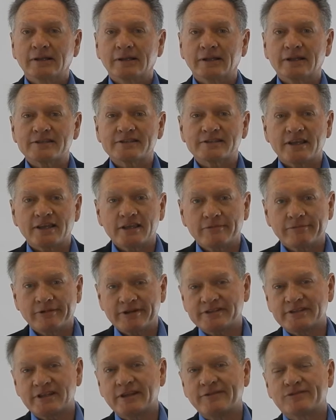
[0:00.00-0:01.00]
let's say you
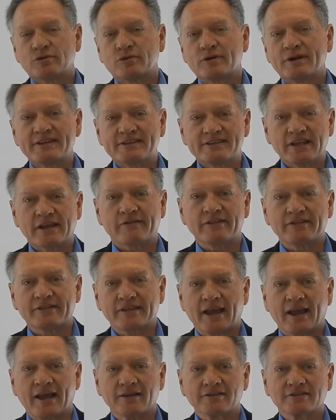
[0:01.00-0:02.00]
receive
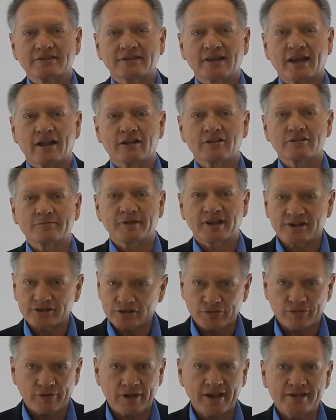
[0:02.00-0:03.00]
$27,000
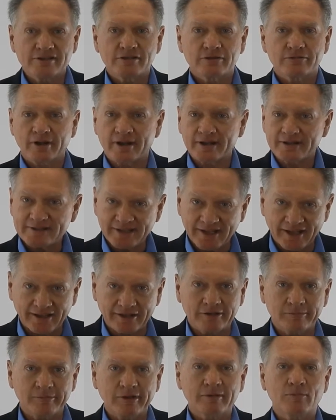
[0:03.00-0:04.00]
because you raised the rents a
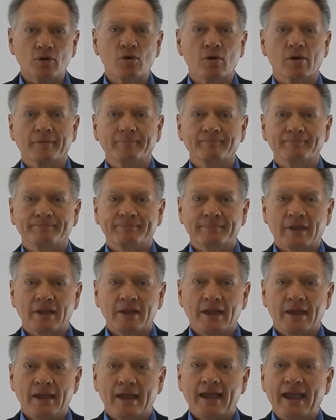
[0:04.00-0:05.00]
little bit more.
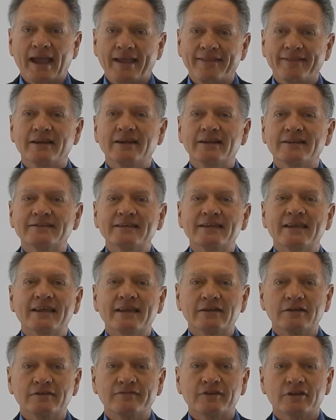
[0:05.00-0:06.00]
And then at the
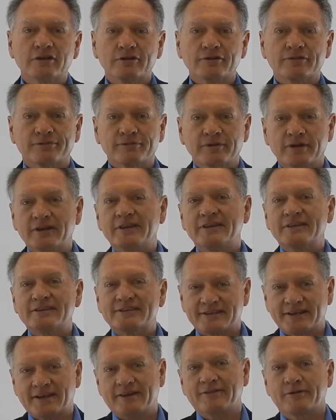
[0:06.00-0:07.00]
end of year 3, you
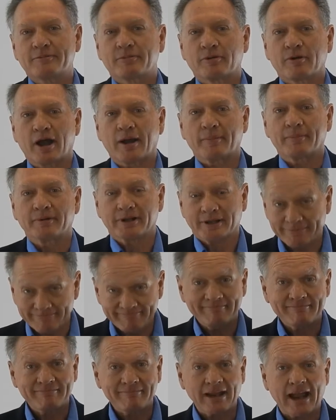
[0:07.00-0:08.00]
sell the property.
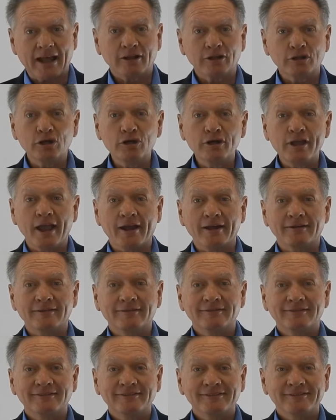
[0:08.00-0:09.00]
Hallelujah!
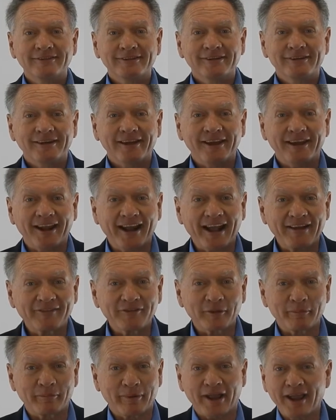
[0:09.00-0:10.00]
And
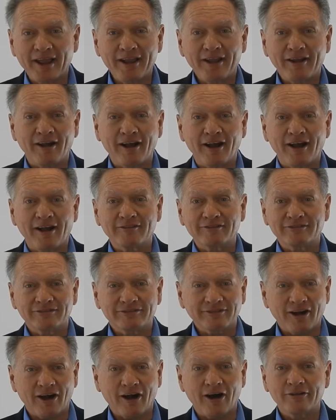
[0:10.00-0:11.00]
after paying off
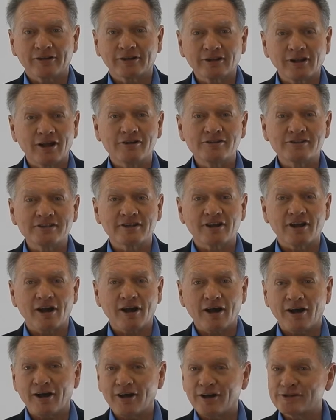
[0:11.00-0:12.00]
all the closing
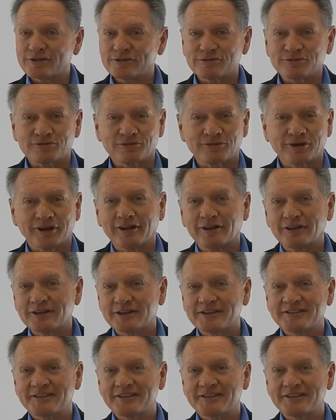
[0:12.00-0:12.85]
costs, real